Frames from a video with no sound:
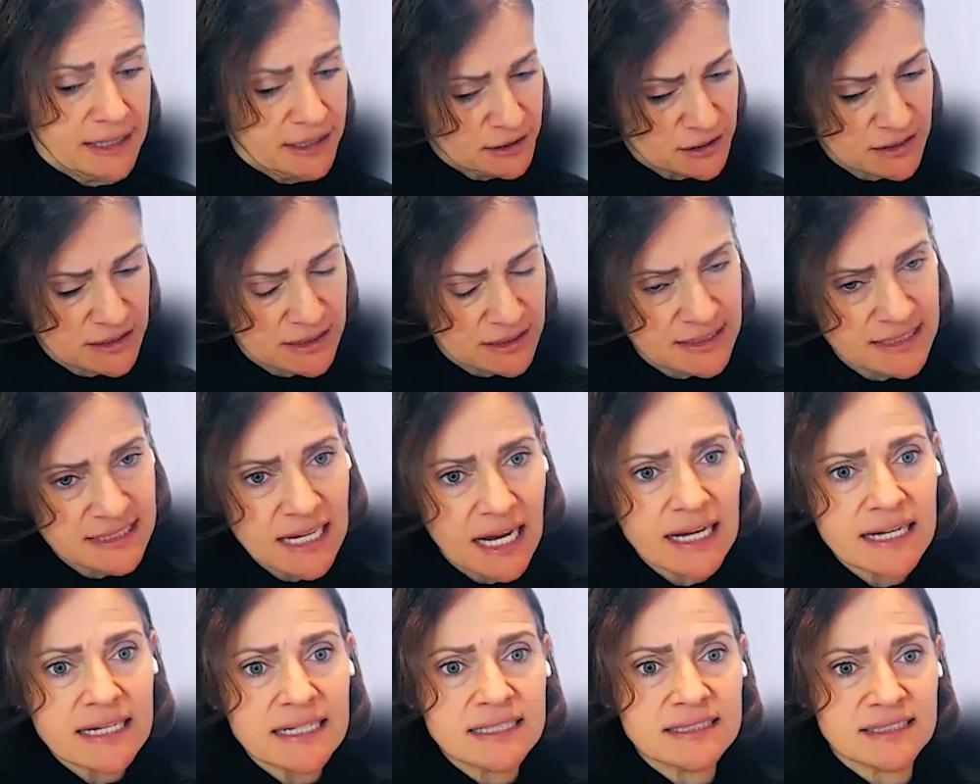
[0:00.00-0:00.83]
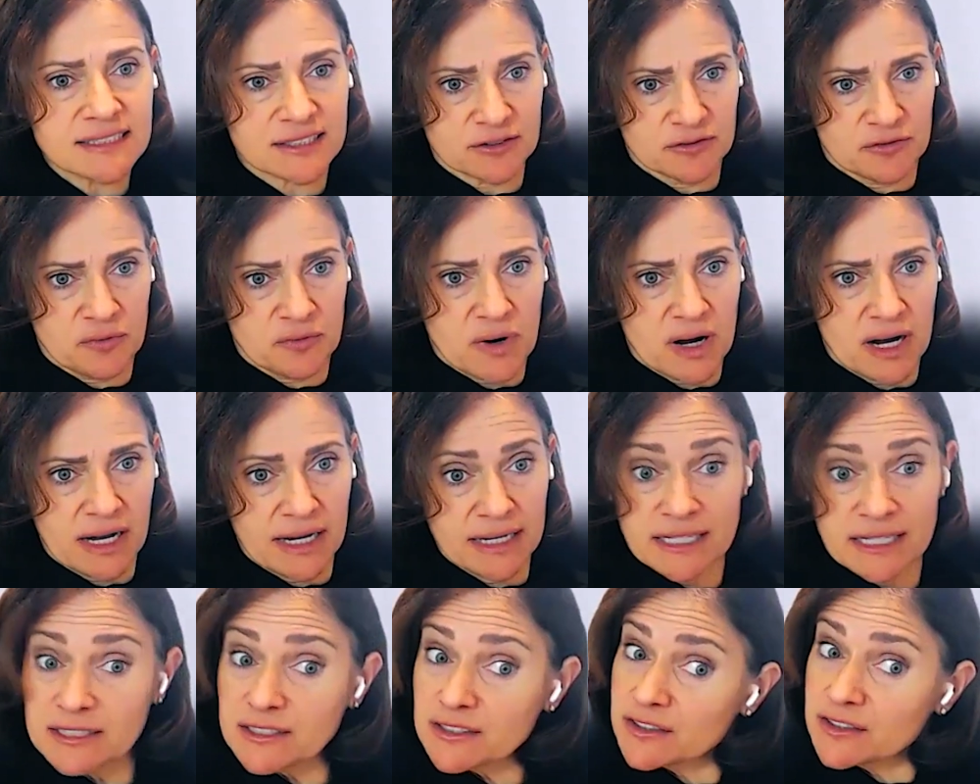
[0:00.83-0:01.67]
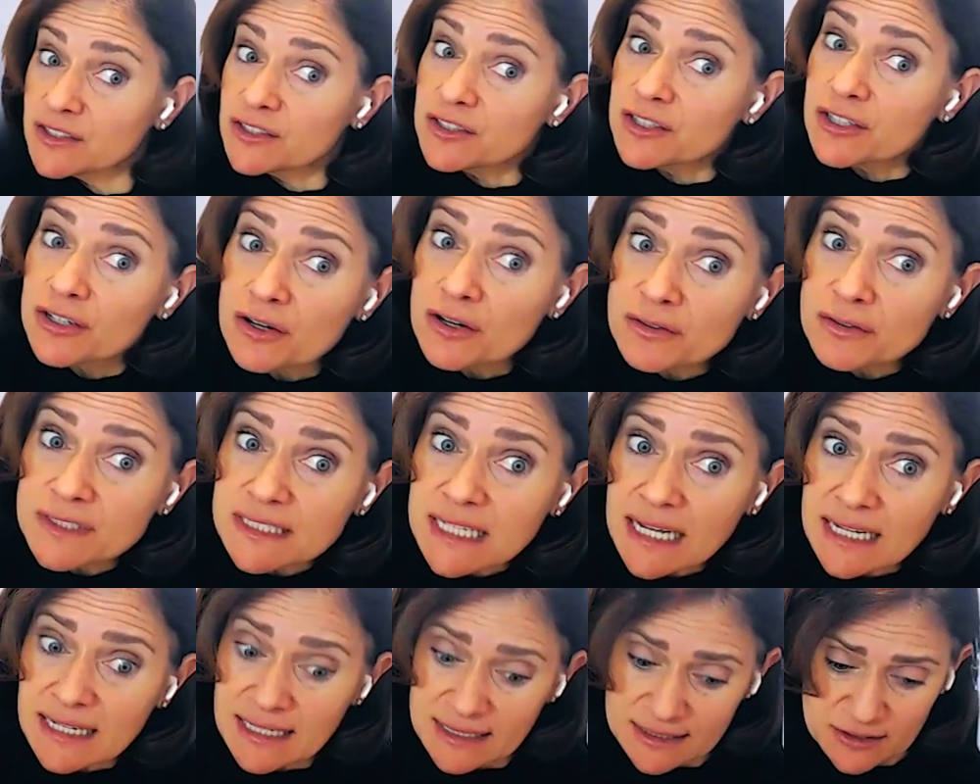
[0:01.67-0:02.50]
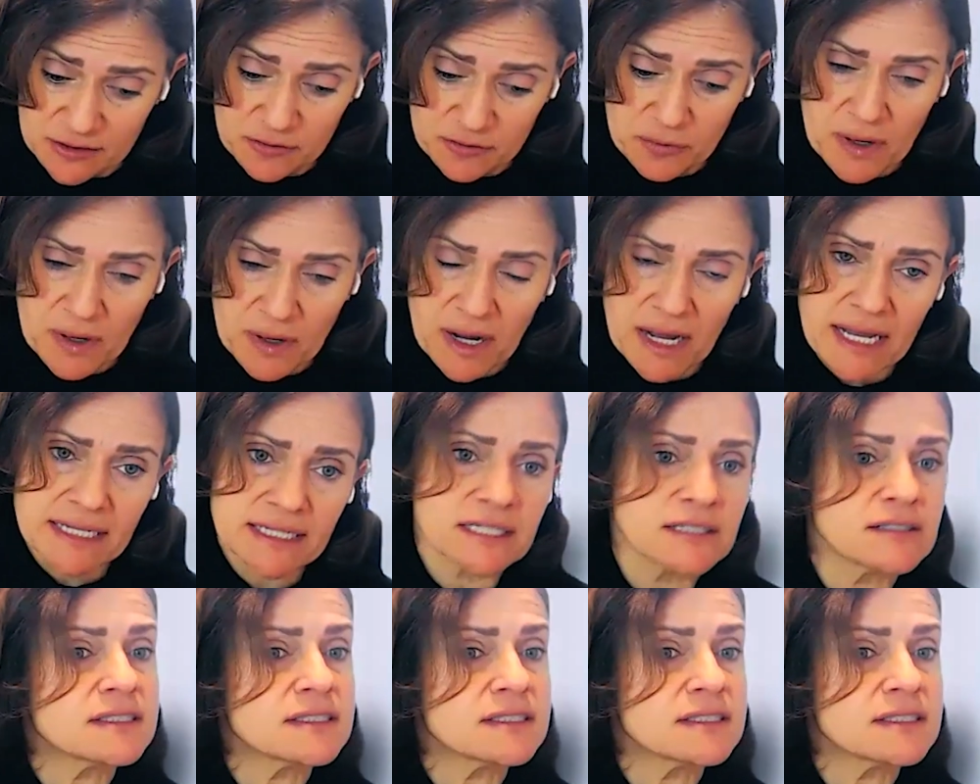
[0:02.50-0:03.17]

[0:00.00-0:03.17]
here's the science of why, here's the neuroscience of why,